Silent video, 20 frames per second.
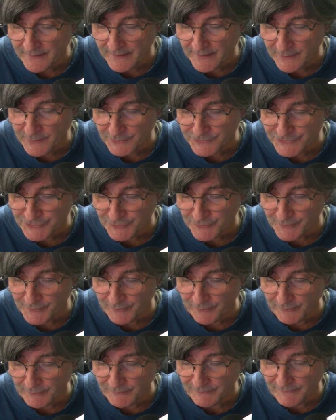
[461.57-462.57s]

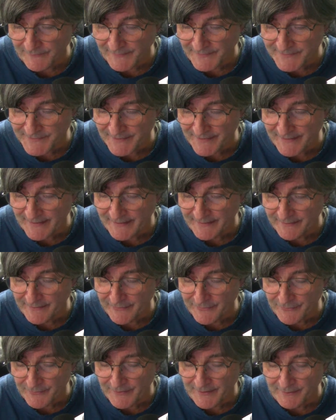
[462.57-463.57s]
equatorial reflector and a
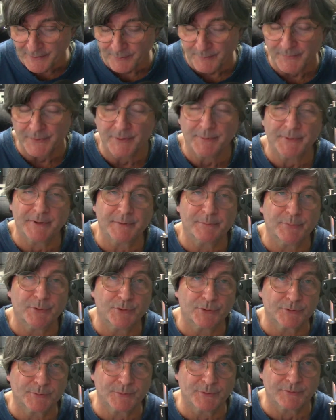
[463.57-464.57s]
300mm
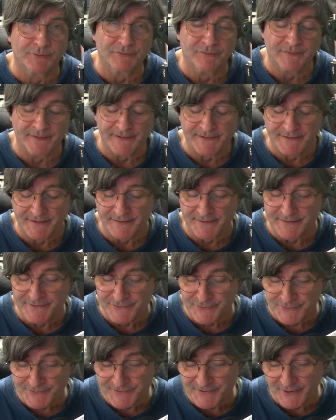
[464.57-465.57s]
portable reflector. There's
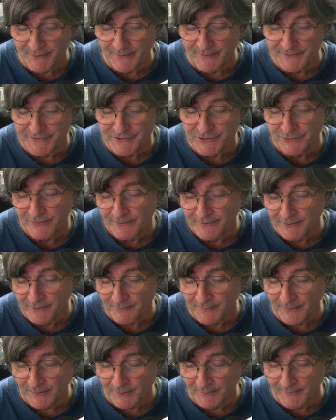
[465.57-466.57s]
also a
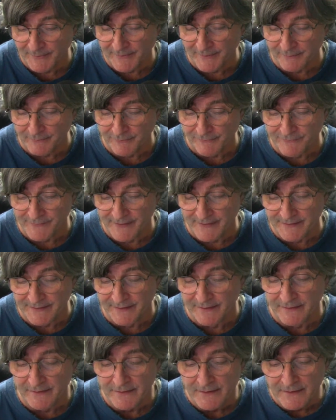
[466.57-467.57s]
200mm
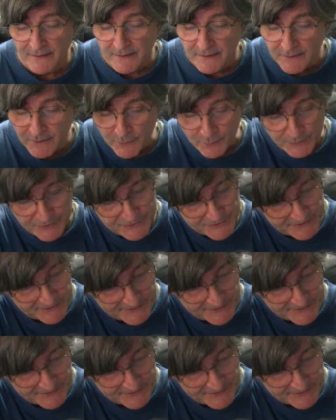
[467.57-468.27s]
refractor, which